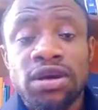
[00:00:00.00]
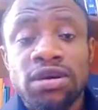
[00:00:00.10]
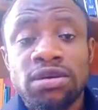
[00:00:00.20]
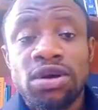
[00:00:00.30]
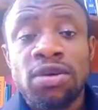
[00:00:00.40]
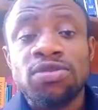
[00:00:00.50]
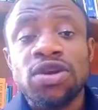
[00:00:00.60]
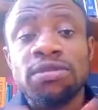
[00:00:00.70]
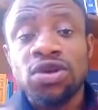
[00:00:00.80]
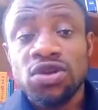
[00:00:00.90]

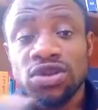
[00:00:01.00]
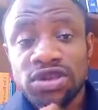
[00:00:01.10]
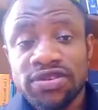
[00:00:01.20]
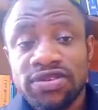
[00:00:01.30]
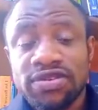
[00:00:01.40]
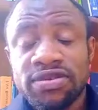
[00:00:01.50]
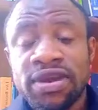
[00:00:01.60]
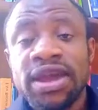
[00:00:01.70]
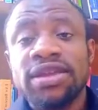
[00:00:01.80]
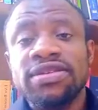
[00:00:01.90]
ophthalmologist, right?